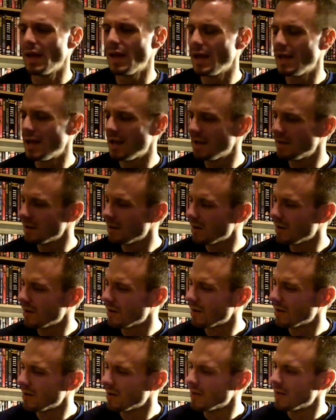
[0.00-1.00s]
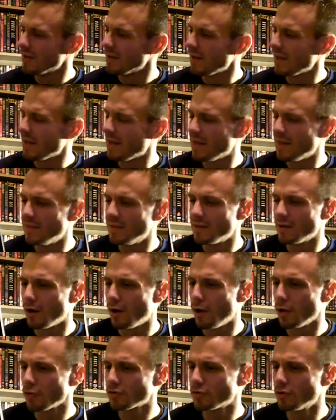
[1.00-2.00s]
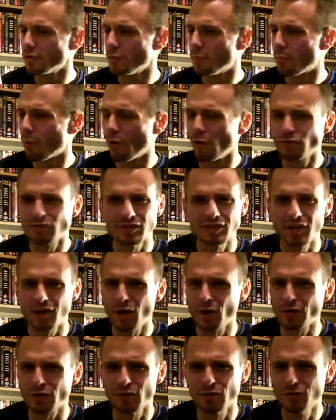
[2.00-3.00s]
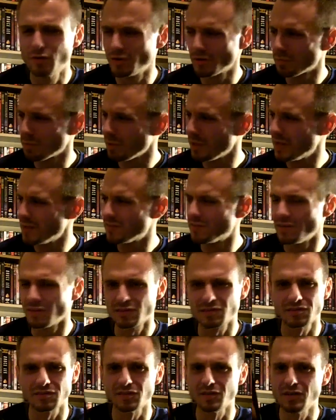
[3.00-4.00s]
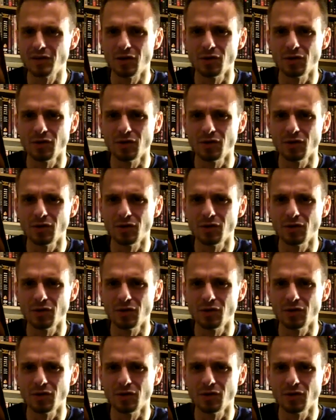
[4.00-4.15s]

and then also the Percy character, who just plays this